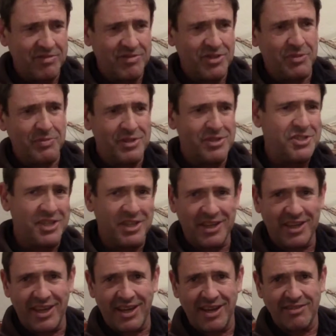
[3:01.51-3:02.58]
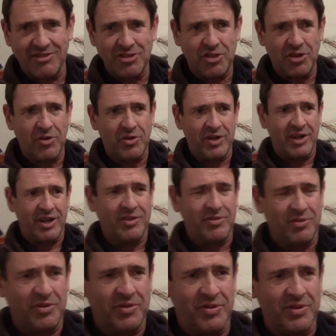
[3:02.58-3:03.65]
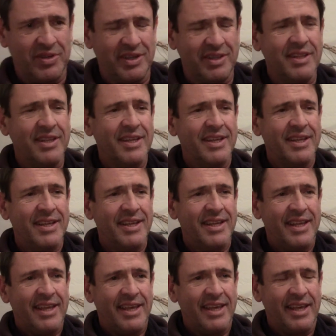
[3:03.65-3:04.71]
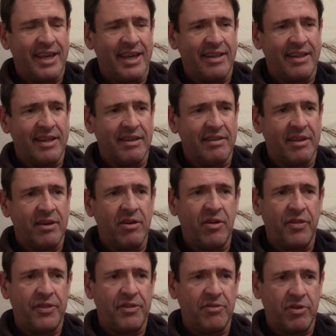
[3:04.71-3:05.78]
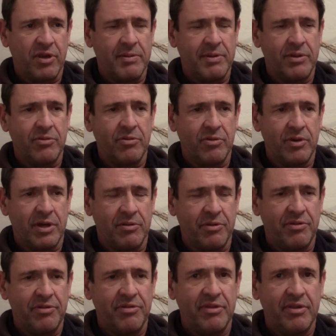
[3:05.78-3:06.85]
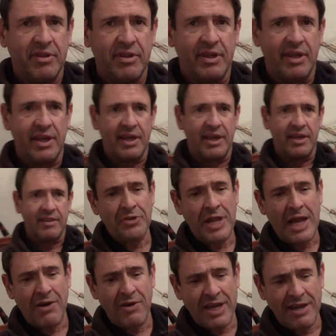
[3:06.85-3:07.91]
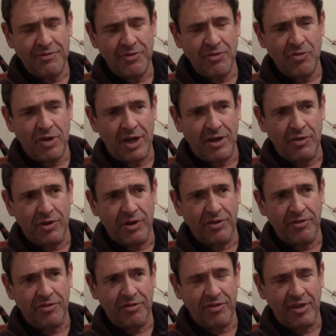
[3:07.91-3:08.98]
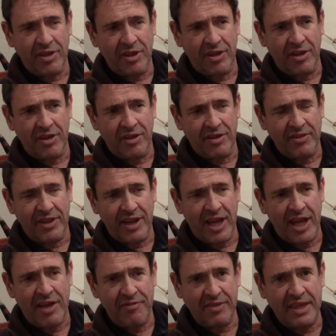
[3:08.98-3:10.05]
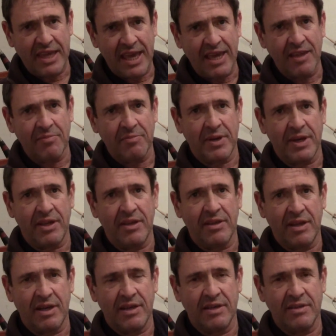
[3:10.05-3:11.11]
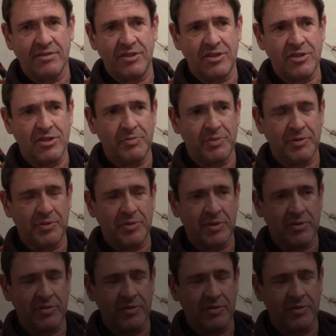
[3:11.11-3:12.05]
chopped the chicken, and showed her how to cook it. And the whole thing took about 2 hours. And now I have 2 hours that I have gained by teaching Peruvian